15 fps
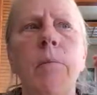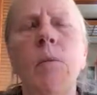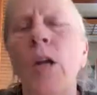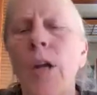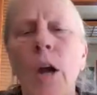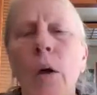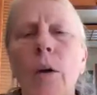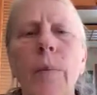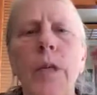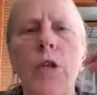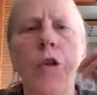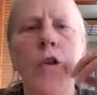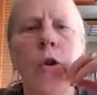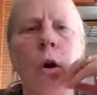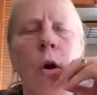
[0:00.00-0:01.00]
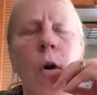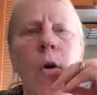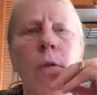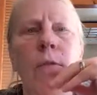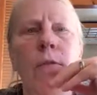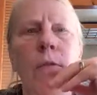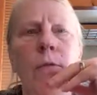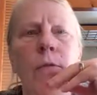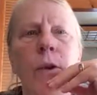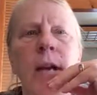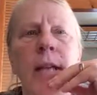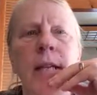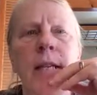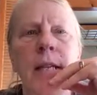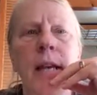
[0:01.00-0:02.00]
I mean, just all of the
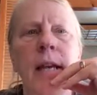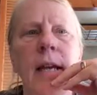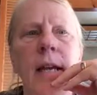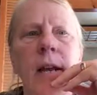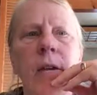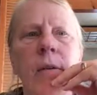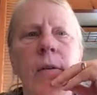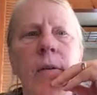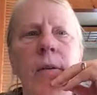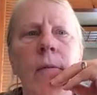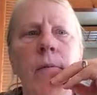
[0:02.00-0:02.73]
phrasing